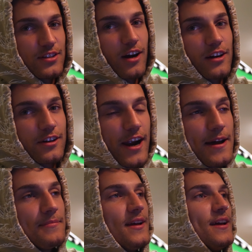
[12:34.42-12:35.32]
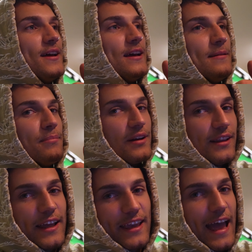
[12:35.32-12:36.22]
dog crap, but
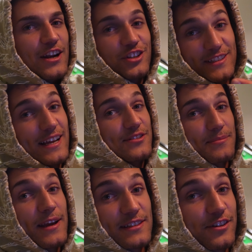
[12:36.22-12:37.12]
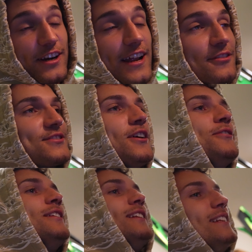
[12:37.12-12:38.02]
like it actually sounds amazing right now.
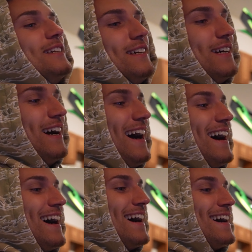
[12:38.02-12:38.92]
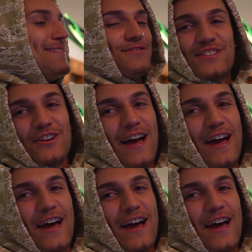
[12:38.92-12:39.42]
So I'm just so